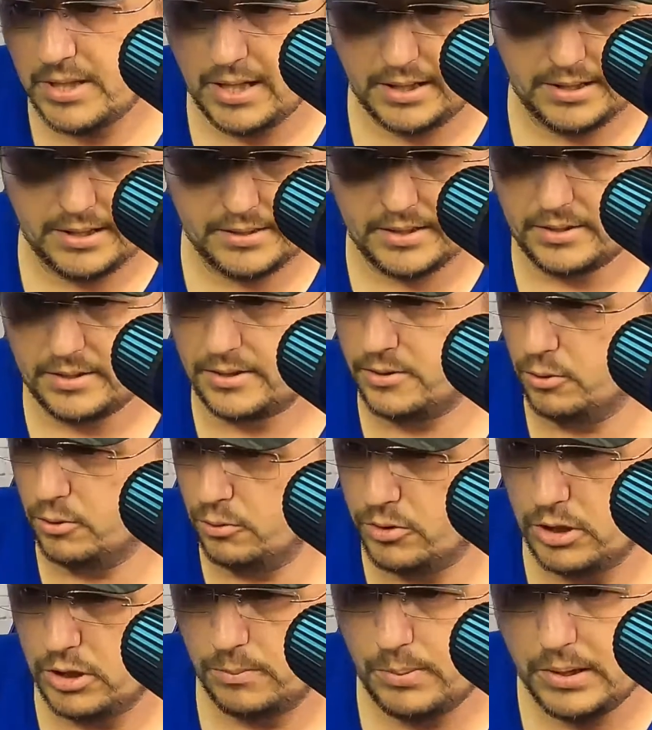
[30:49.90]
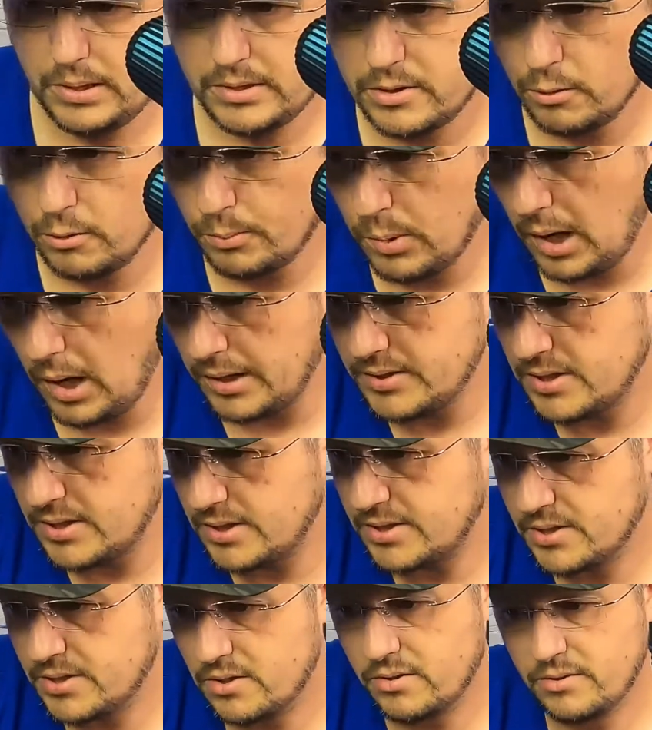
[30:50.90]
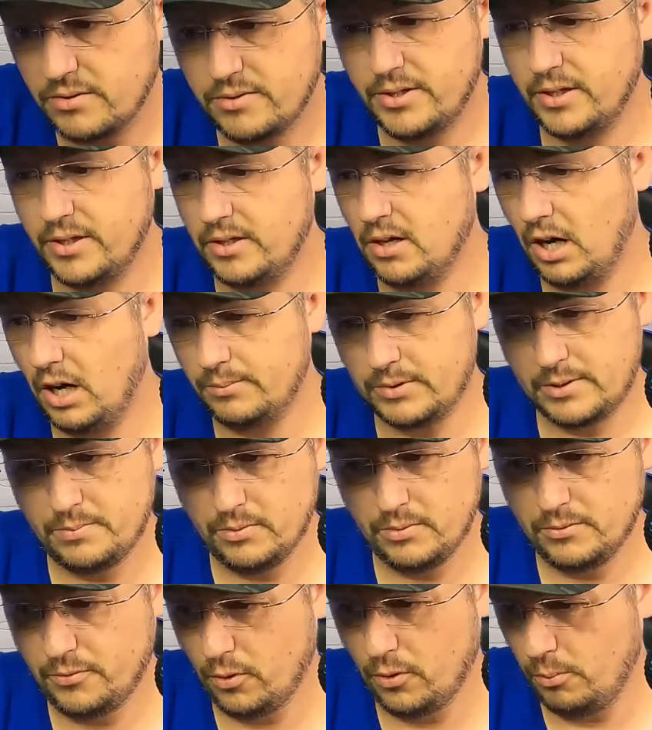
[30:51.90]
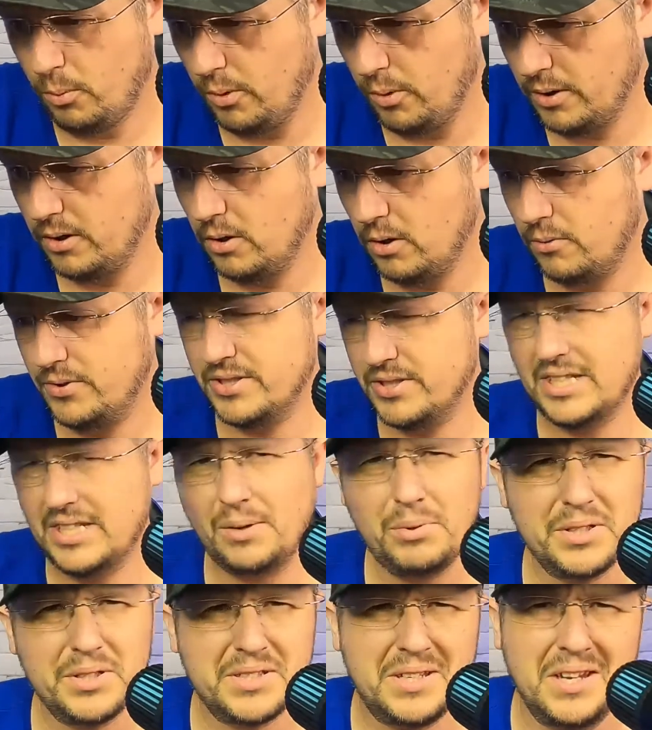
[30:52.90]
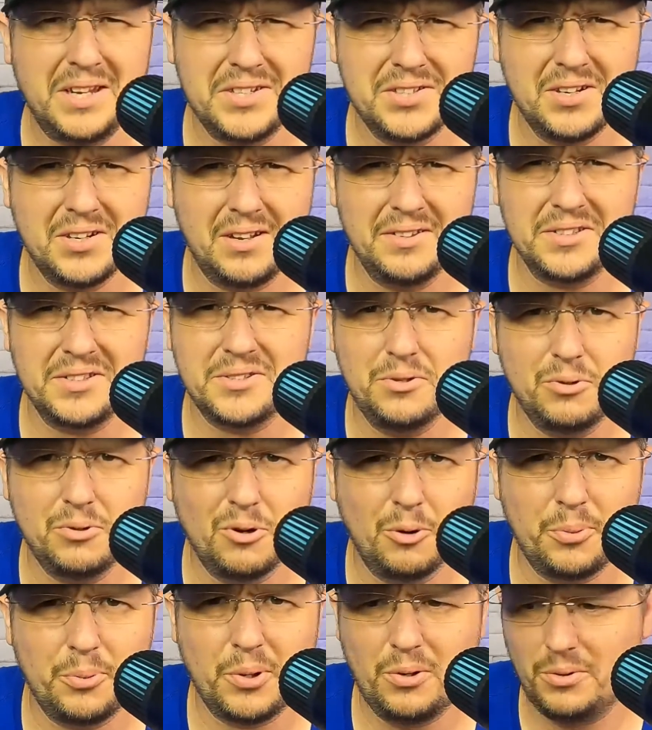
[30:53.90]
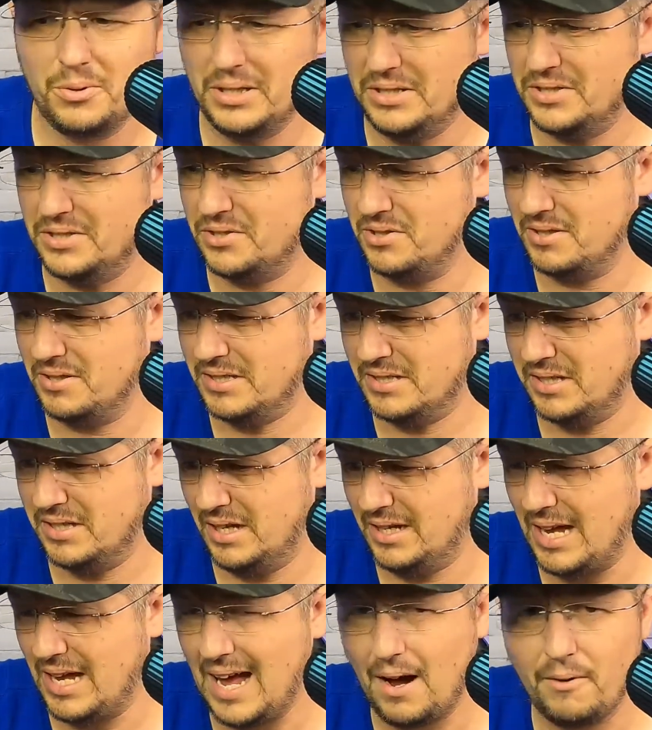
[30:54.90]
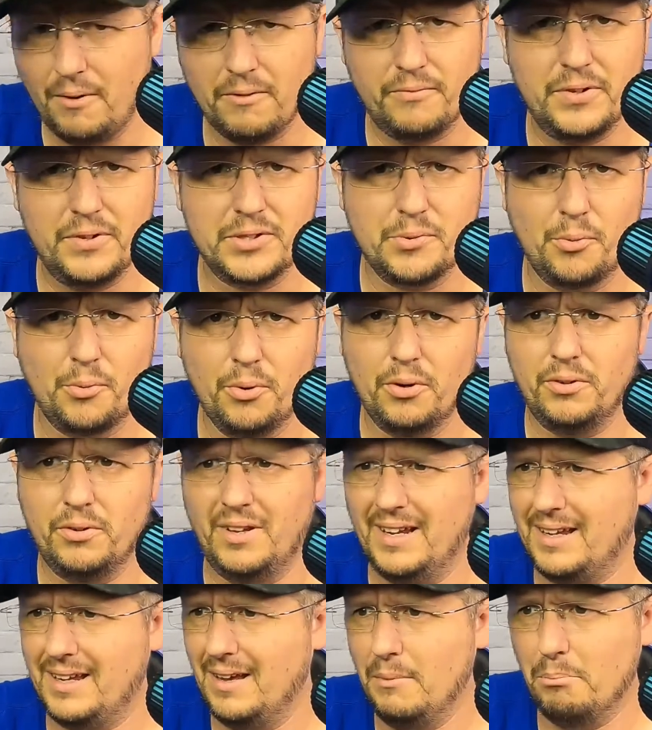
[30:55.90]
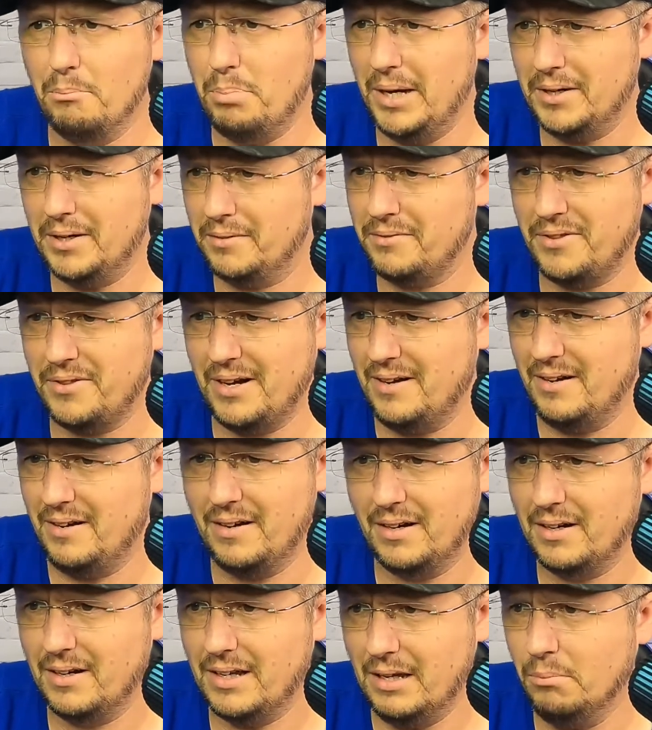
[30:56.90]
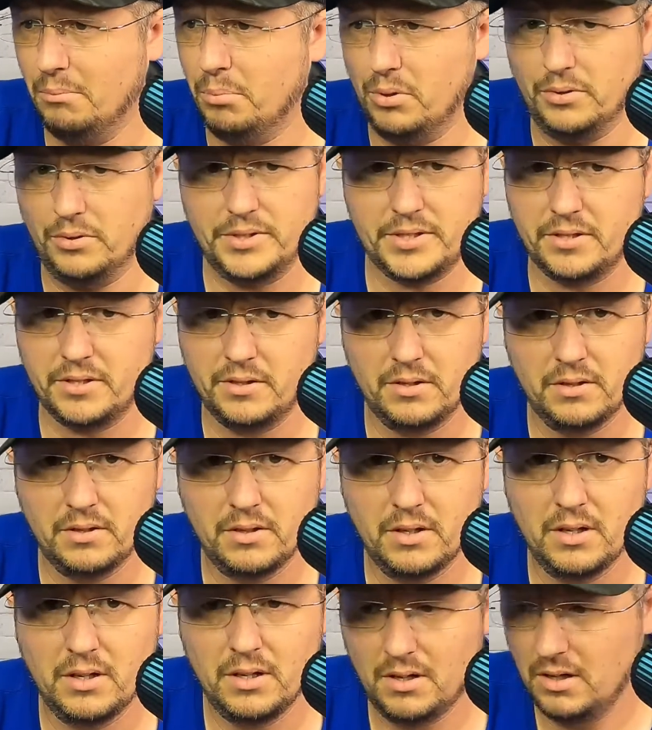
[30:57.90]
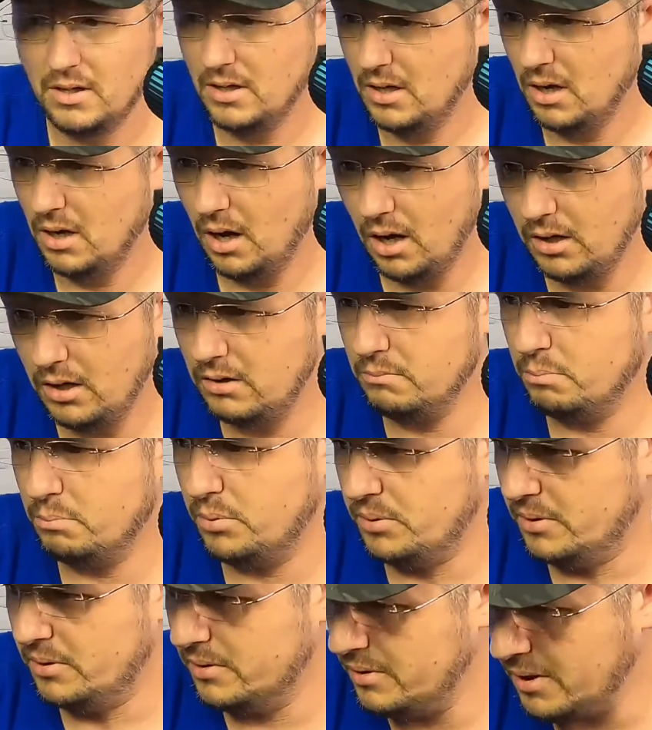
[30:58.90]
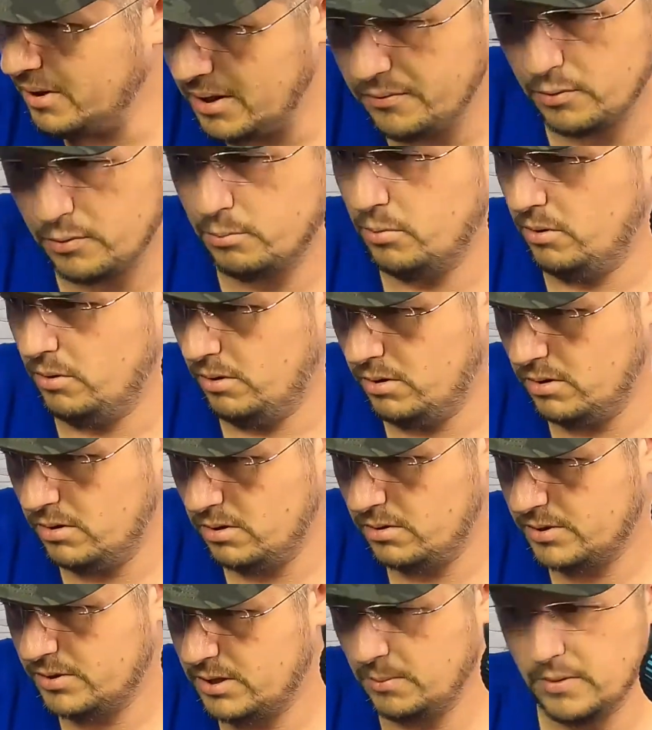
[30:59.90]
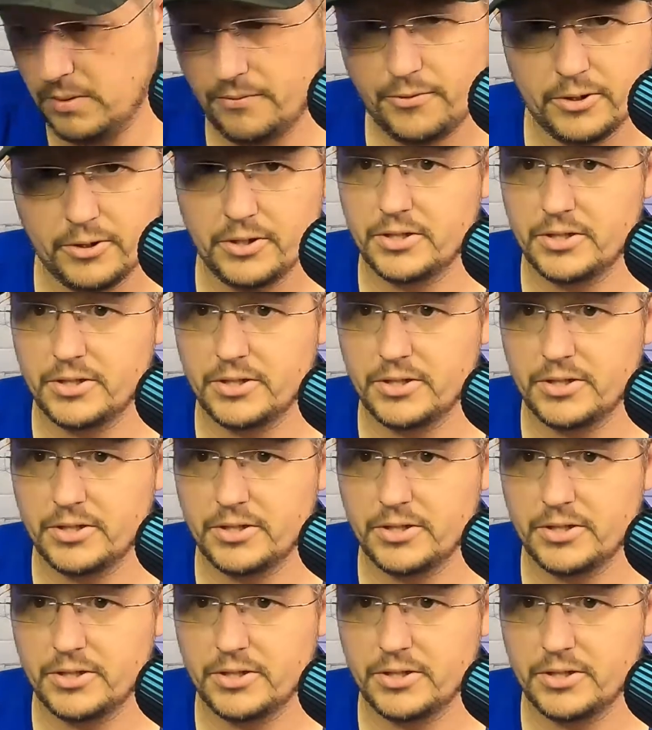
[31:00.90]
this new GP2 processor, the Hypersmooth 4.0. The stabilization on this new GoPro is just like out of this world, like better than gimbals. Unbelievable. Some of the footage that I've